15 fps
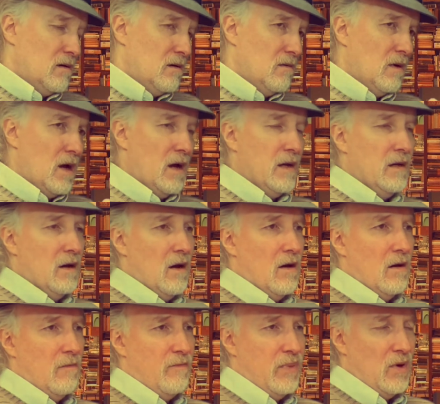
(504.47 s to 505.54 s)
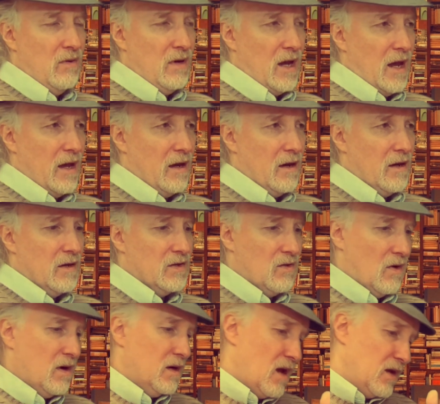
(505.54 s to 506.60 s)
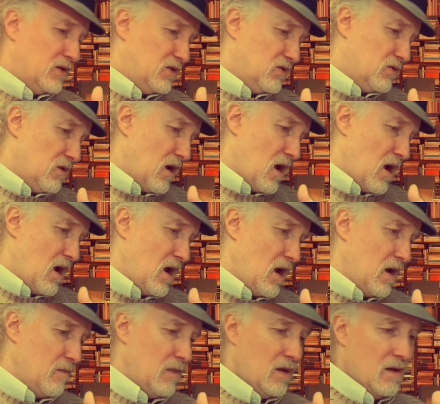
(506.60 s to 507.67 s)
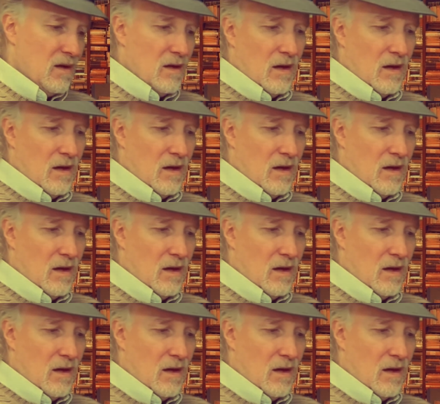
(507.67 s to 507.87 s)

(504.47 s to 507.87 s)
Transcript: Well, bootleggers, organized crime,